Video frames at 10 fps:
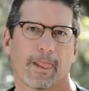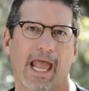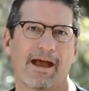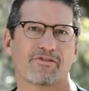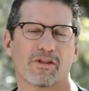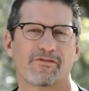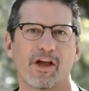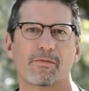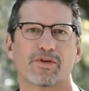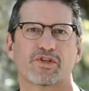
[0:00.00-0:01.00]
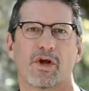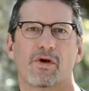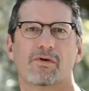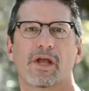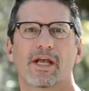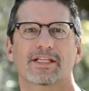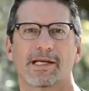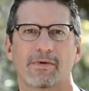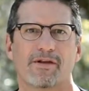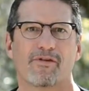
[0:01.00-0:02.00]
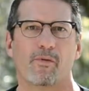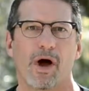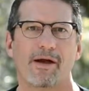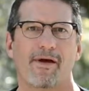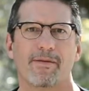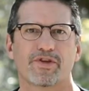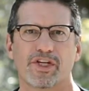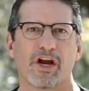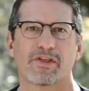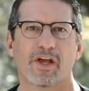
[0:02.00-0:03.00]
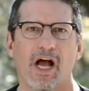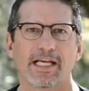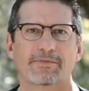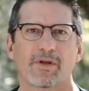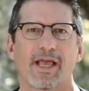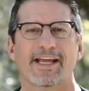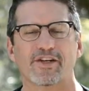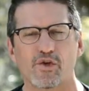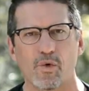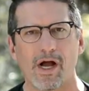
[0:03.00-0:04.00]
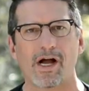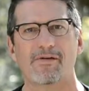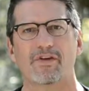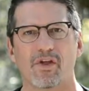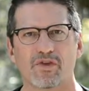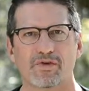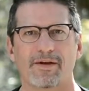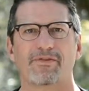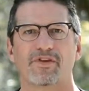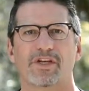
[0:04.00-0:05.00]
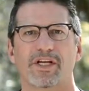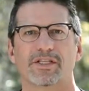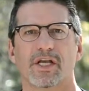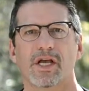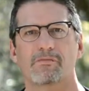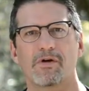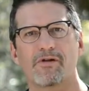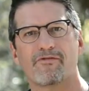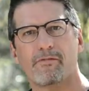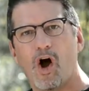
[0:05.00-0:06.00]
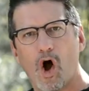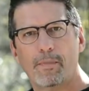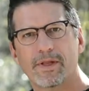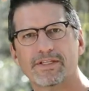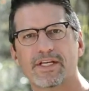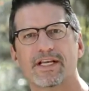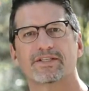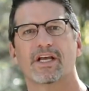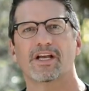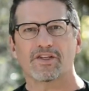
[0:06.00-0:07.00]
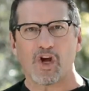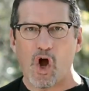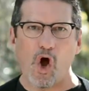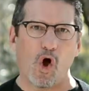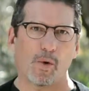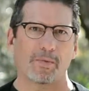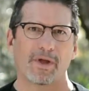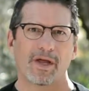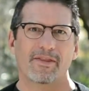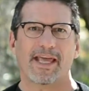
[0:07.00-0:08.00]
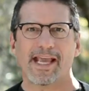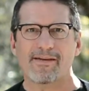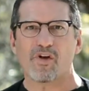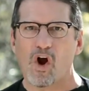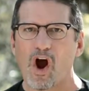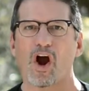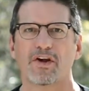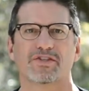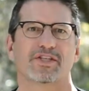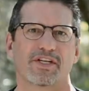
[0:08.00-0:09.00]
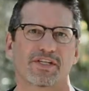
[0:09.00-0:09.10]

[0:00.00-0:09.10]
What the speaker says: After the film was shown, somebody from YWAM shared the gospel, and 12 of those refugees moved from hopelessness to hope. They gave their hearts to